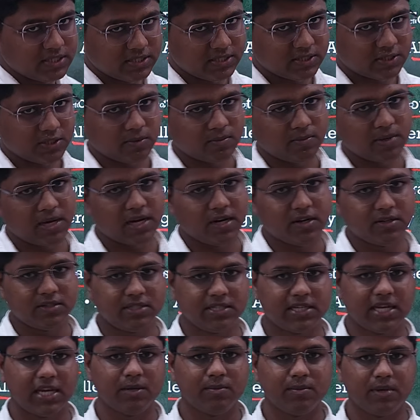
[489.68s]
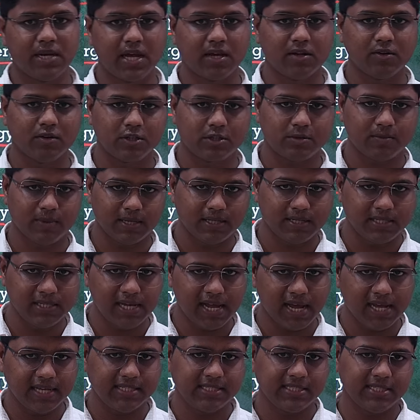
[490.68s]
system. Allergy can be diagnosed by the
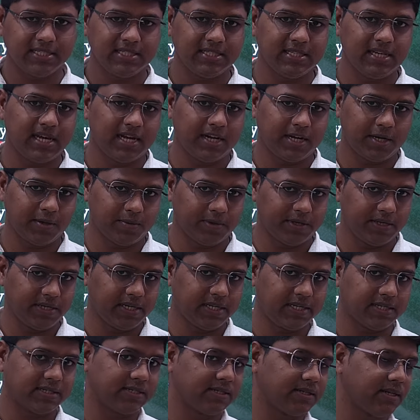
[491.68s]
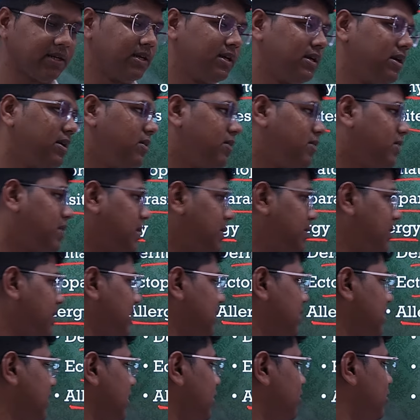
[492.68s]
IgE antibody test. Okay,
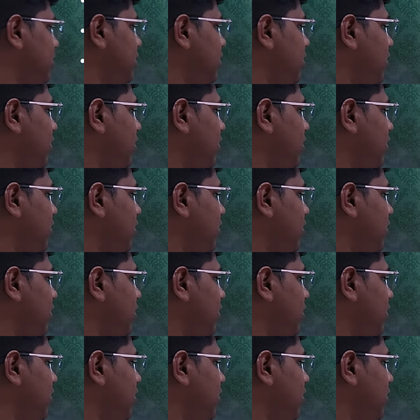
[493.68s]
but we